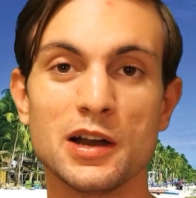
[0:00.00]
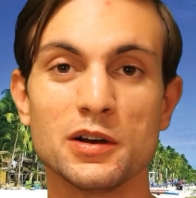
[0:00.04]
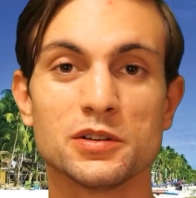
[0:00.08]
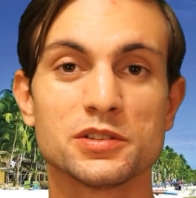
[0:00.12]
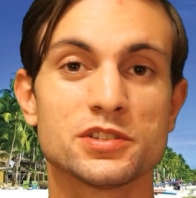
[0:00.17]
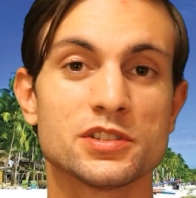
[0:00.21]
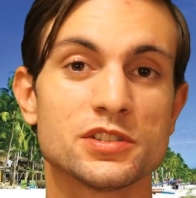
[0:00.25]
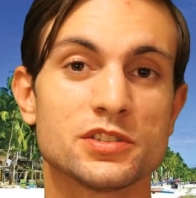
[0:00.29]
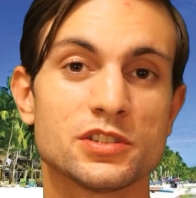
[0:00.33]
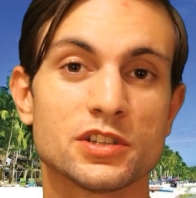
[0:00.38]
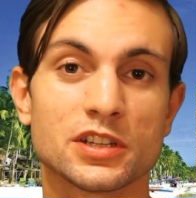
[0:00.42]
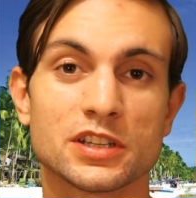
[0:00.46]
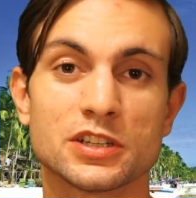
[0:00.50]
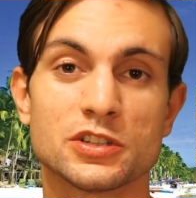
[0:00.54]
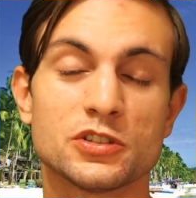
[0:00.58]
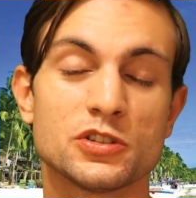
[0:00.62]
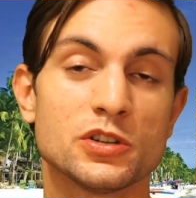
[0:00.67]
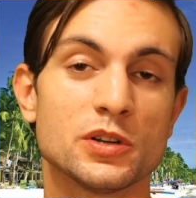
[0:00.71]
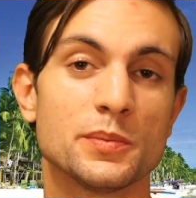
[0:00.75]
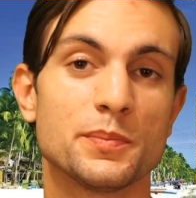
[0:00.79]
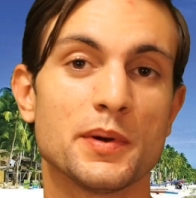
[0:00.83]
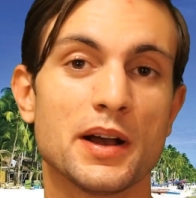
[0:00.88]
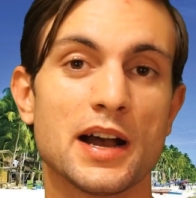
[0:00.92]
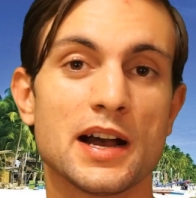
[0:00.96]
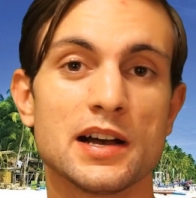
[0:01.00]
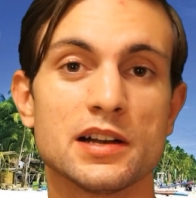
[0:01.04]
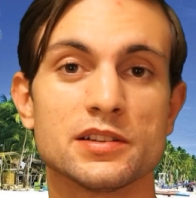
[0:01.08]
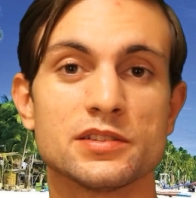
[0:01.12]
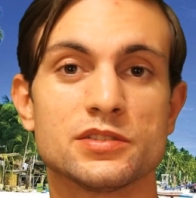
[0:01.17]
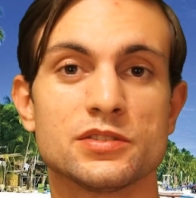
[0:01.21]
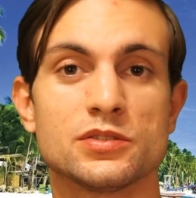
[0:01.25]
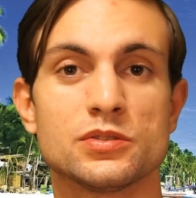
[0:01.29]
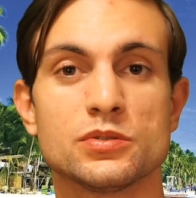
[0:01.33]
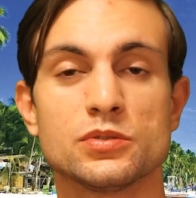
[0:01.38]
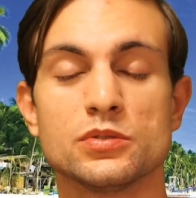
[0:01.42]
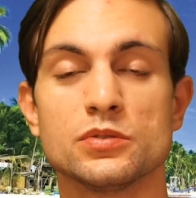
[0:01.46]
I also took a trip
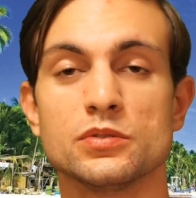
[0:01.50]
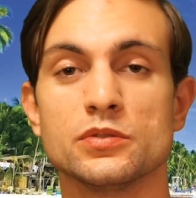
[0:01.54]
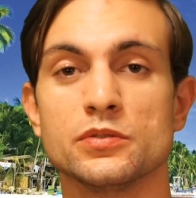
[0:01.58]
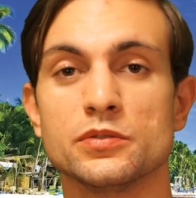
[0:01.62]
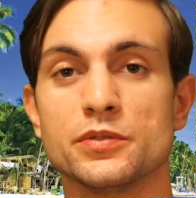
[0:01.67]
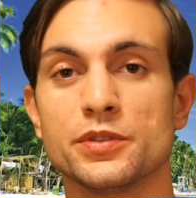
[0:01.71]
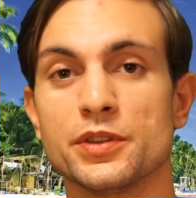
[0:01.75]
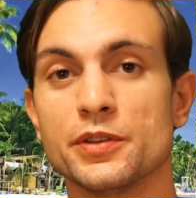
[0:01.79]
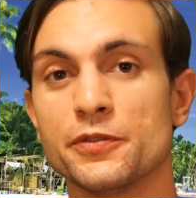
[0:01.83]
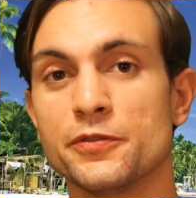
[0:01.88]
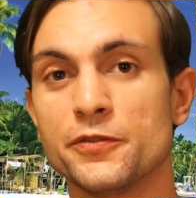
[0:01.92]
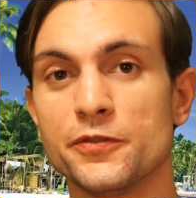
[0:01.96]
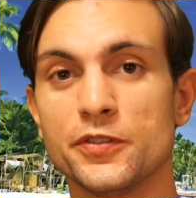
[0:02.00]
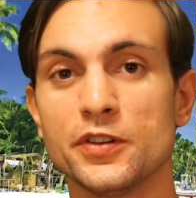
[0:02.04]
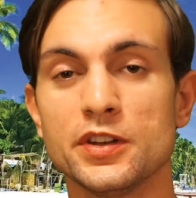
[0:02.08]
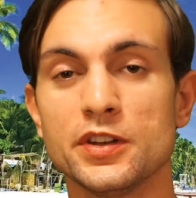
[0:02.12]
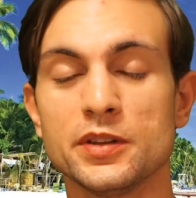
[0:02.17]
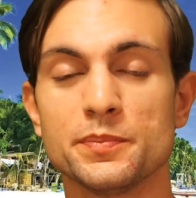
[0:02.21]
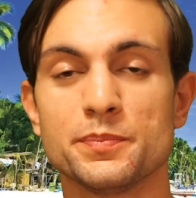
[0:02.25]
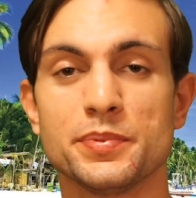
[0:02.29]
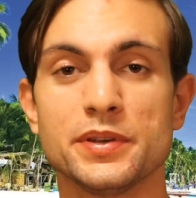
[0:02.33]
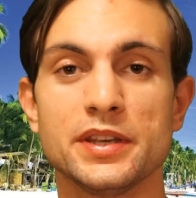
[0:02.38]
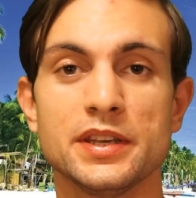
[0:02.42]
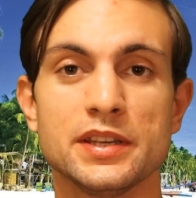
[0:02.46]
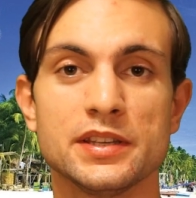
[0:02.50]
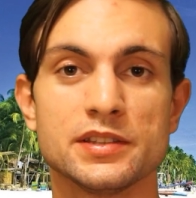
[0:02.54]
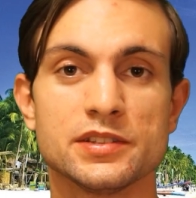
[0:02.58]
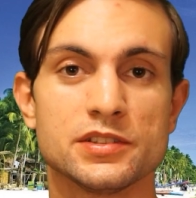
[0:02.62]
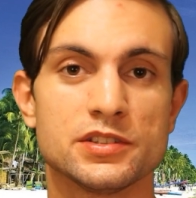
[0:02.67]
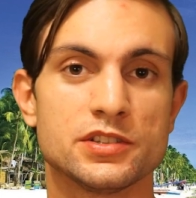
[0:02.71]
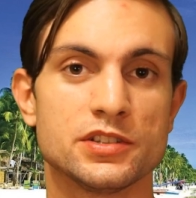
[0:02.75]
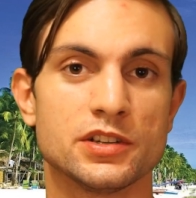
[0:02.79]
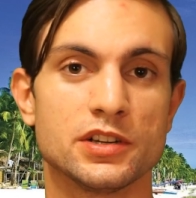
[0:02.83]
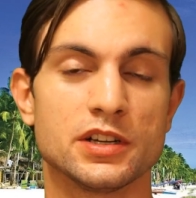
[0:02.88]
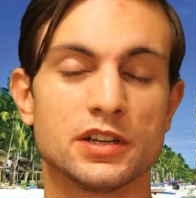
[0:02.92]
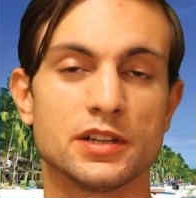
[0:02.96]
out to the Philippines
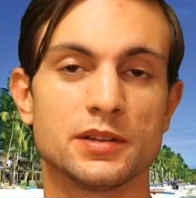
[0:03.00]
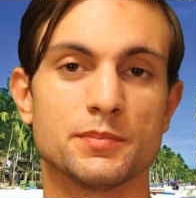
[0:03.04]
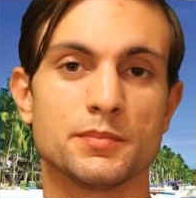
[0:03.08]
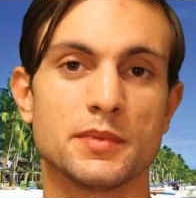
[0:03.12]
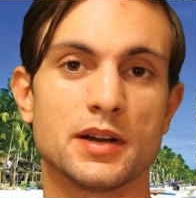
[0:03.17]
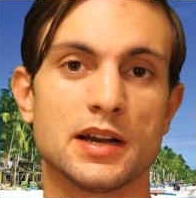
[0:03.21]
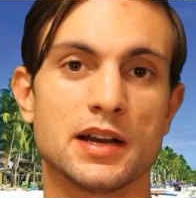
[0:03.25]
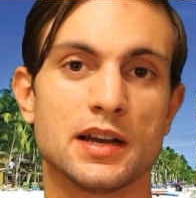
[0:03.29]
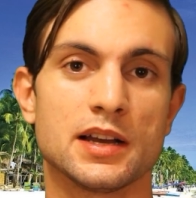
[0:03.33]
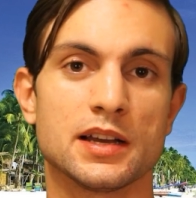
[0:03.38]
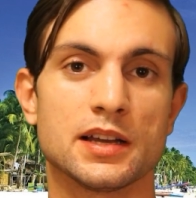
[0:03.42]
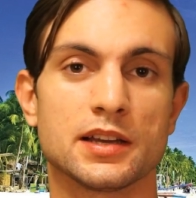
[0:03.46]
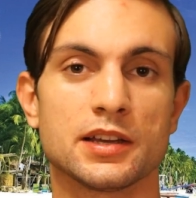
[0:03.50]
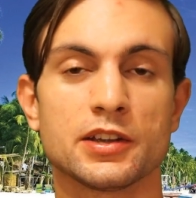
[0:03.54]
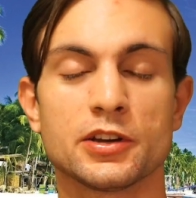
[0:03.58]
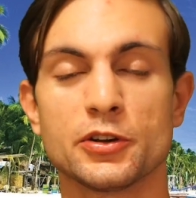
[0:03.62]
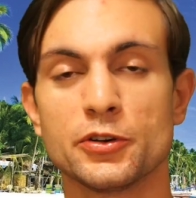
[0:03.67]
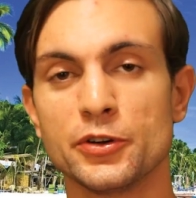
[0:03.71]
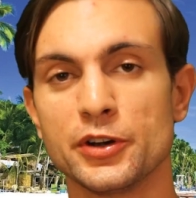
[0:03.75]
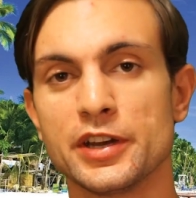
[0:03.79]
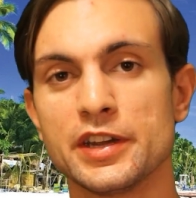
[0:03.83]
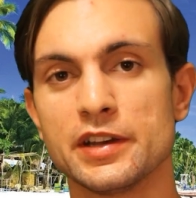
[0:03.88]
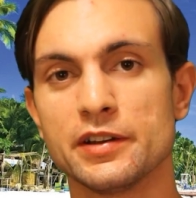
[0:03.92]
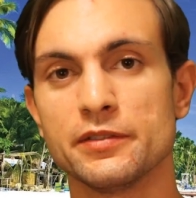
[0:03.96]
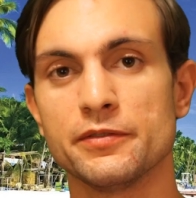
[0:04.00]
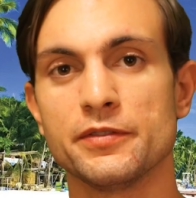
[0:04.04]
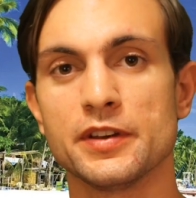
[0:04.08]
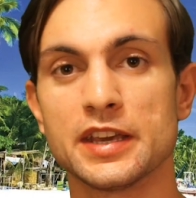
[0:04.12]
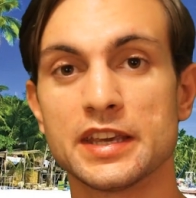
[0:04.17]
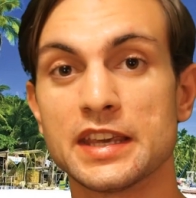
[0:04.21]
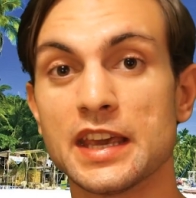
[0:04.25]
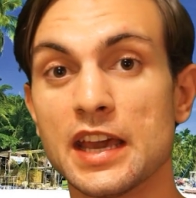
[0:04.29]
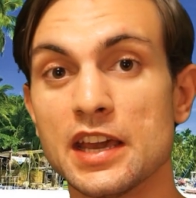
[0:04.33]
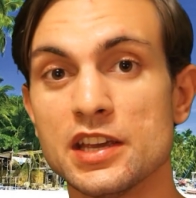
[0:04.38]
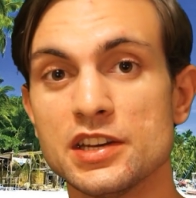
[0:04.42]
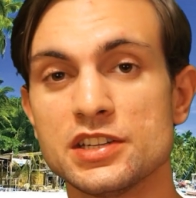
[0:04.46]
during my career
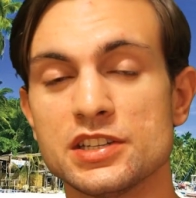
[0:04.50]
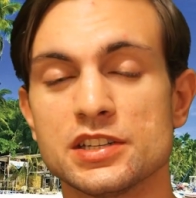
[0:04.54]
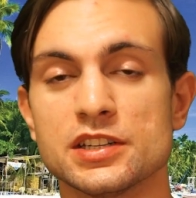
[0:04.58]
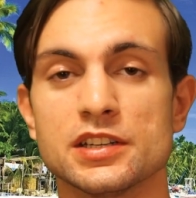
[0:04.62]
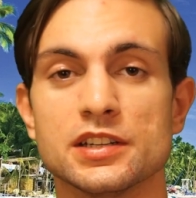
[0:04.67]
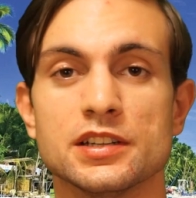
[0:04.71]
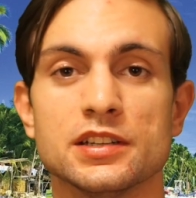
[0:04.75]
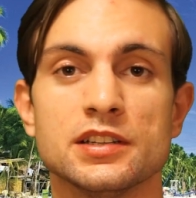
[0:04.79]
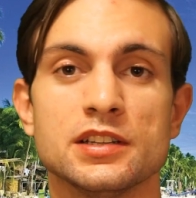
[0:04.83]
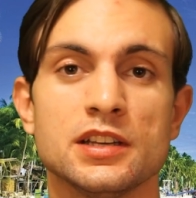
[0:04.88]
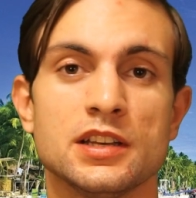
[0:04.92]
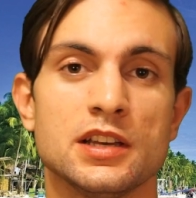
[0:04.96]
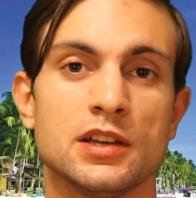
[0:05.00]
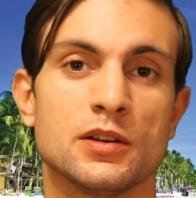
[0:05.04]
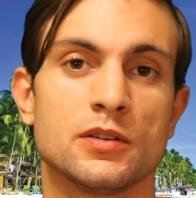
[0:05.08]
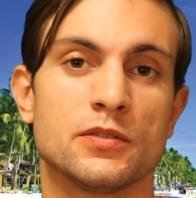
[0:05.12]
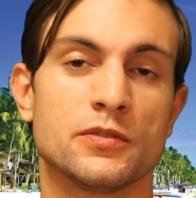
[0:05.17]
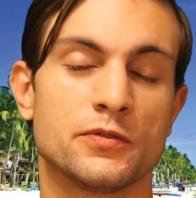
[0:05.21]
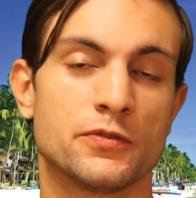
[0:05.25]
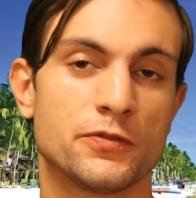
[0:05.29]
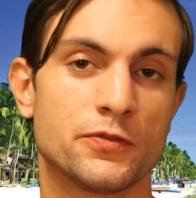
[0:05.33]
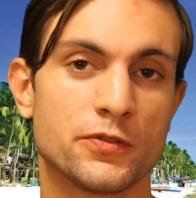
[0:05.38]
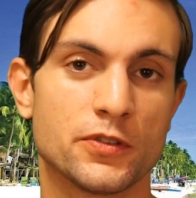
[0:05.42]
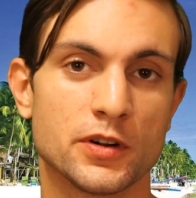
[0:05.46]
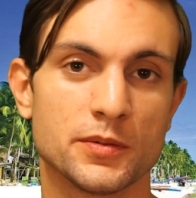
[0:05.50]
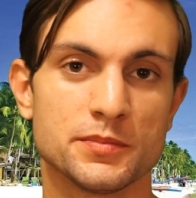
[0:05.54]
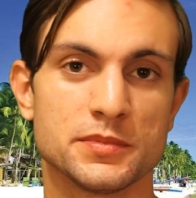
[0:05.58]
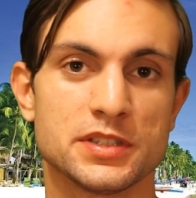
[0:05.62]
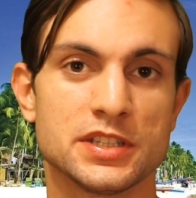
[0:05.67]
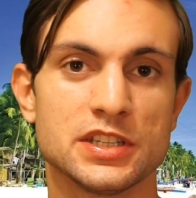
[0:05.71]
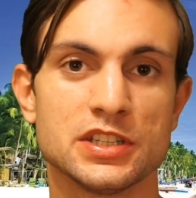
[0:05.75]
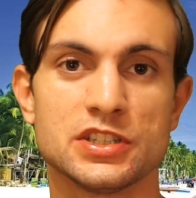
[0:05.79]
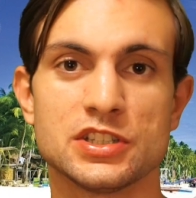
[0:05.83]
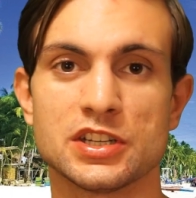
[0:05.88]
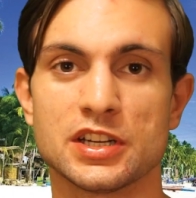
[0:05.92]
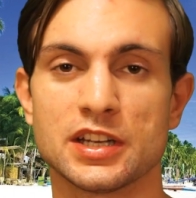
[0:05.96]
vacation from
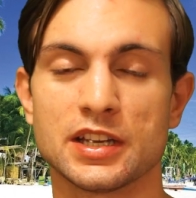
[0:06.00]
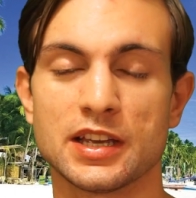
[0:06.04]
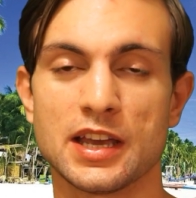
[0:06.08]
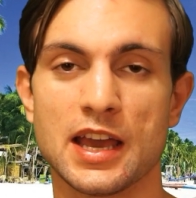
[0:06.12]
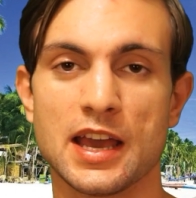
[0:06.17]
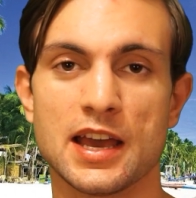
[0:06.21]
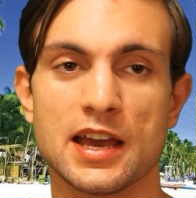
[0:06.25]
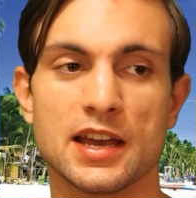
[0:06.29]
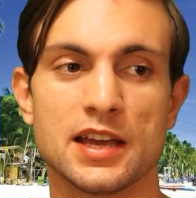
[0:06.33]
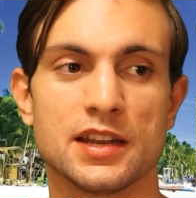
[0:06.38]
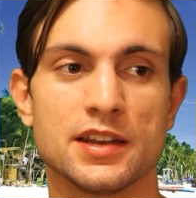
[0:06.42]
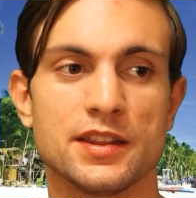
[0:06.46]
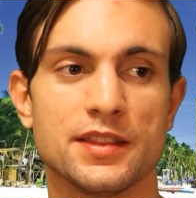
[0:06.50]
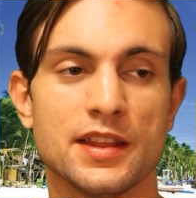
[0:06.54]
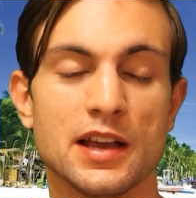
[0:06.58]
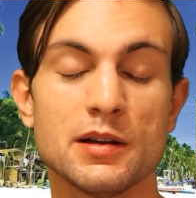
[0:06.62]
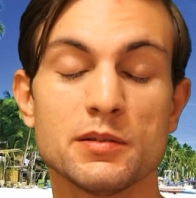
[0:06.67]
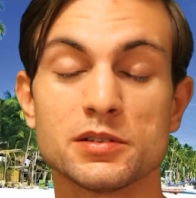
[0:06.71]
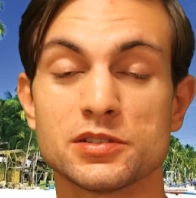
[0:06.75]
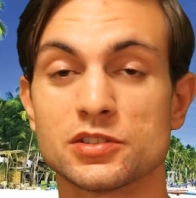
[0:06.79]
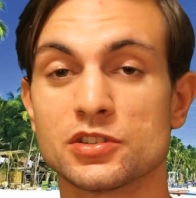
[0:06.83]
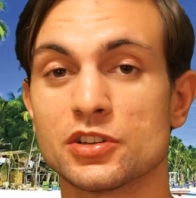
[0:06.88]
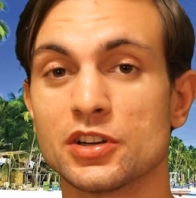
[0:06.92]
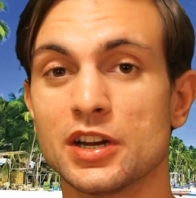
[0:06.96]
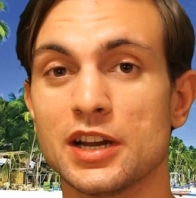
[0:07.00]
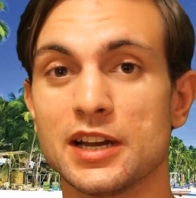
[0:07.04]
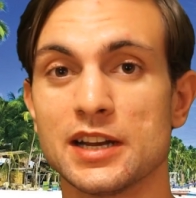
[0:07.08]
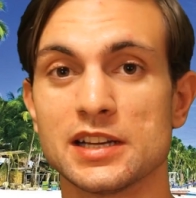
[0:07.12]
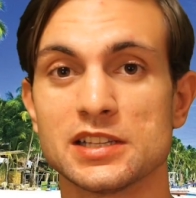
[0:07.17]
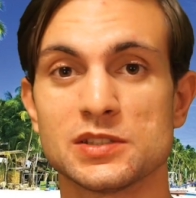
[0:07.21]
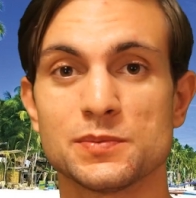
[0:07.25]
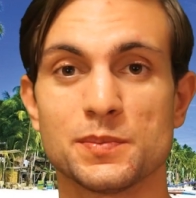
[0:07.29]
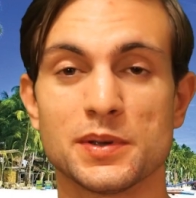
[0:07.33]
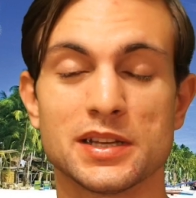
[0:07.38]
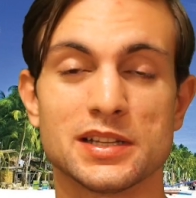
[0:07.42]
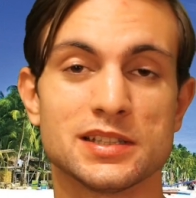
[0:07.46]
teaching, and that was great. I
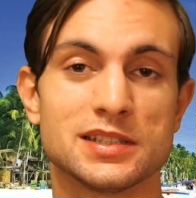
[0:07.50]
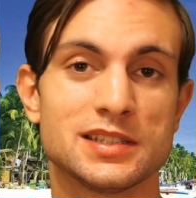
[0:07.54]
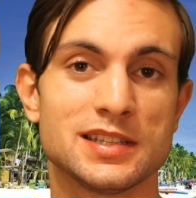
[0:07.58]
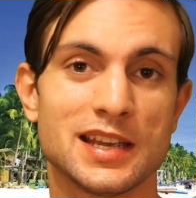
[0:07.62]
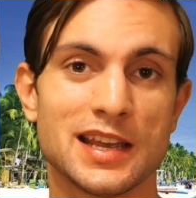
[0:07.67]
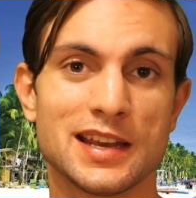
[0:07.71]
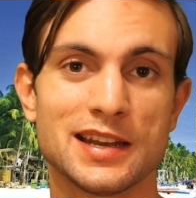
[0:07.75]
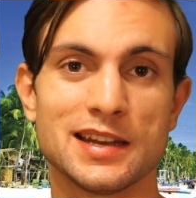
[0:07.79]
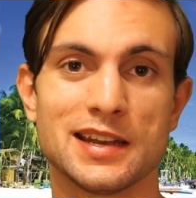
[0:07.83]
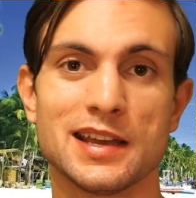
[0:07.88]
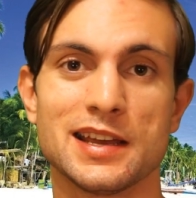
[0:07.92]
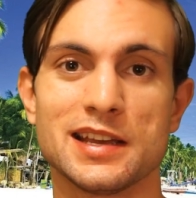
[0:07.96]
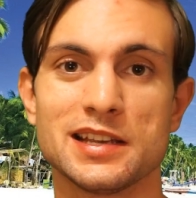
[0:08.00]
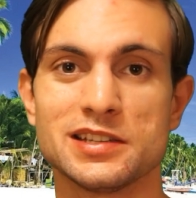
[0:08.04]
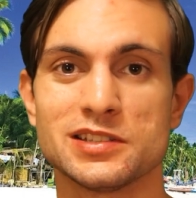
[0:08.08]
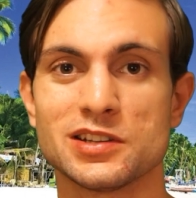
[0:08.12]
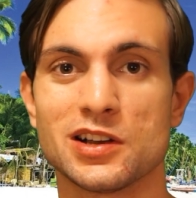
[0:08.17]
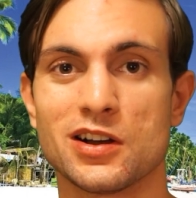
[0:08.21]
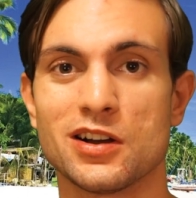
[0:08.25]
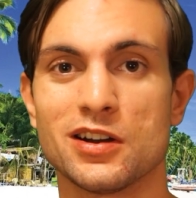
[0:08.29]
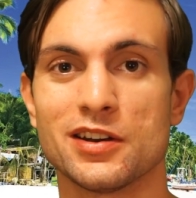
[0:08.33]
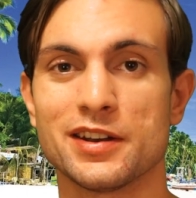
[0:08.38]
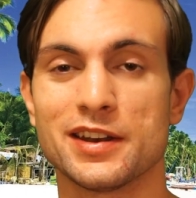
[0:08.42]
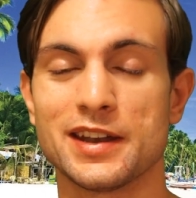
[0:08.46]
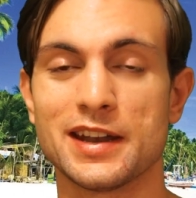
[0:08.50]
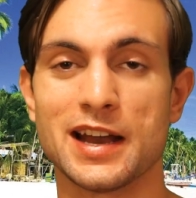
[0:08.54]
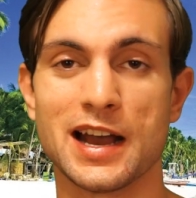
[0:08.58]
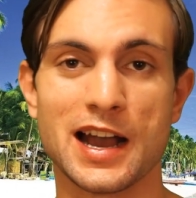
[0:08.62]
spent 10 days on an